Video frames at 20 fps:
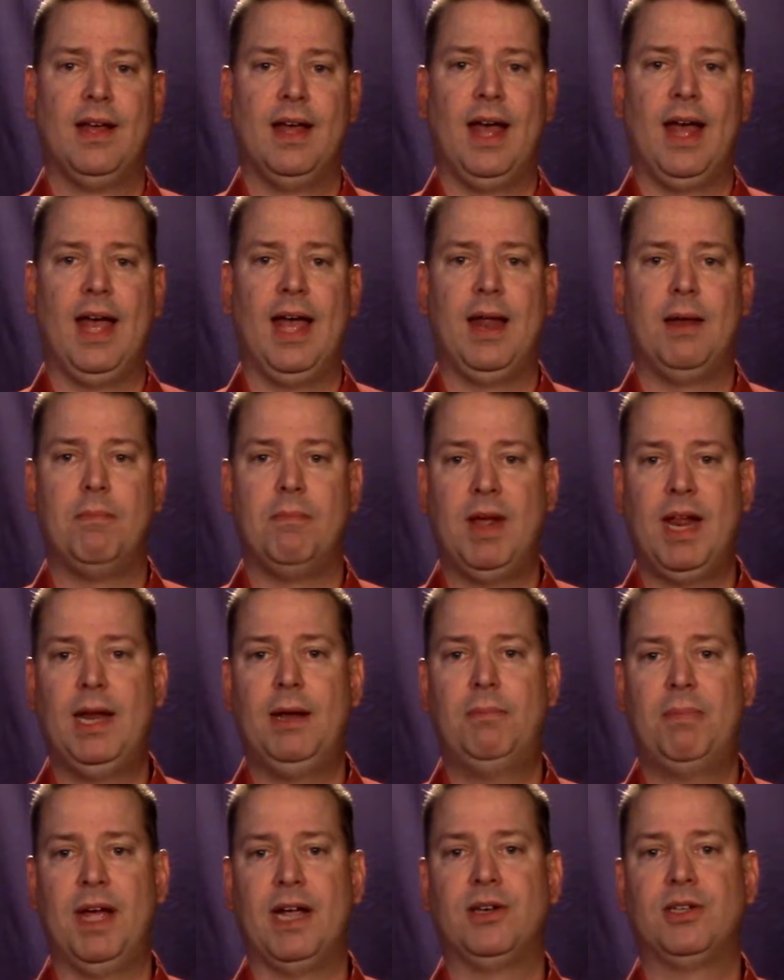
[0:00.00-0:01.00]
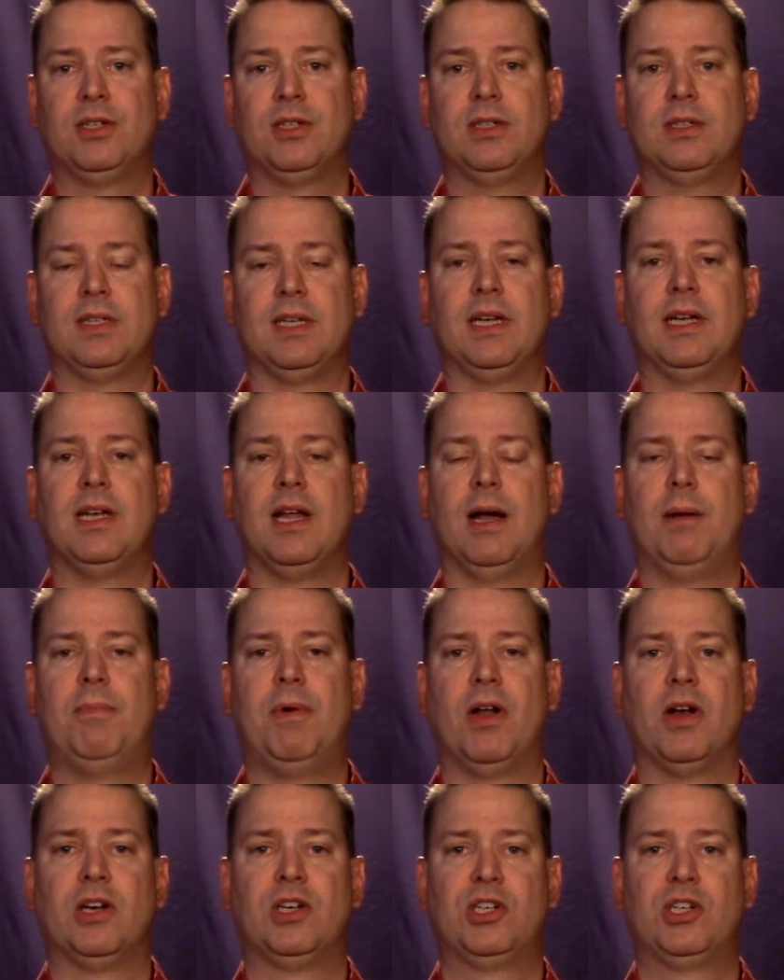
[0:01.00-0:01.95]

and many patients end up on a